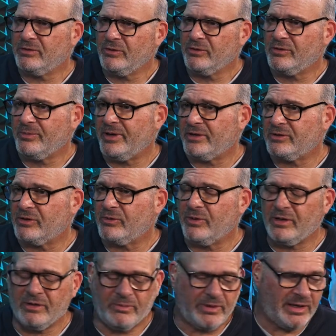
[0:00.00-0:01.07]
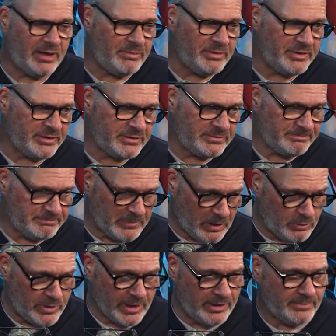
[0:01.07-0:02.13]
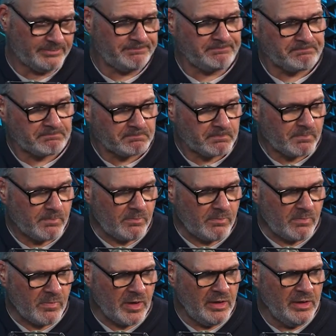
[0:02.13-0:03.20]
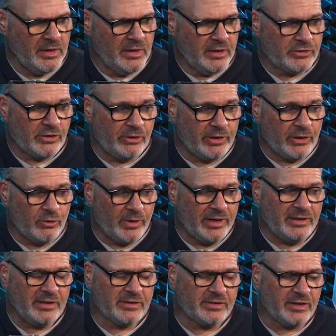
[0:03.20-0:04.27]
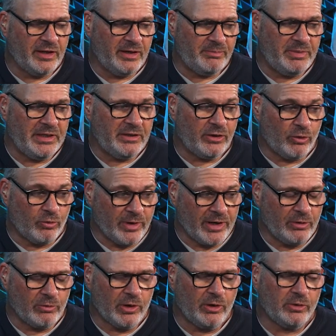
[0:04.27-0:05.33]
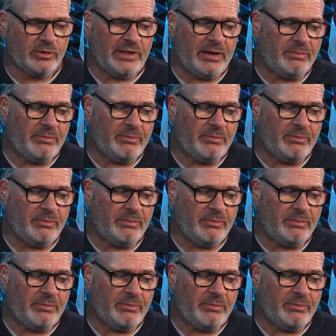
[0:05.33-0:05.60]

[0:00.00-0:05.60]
and created monopolies. Okay. So they create this B&O Railroad, now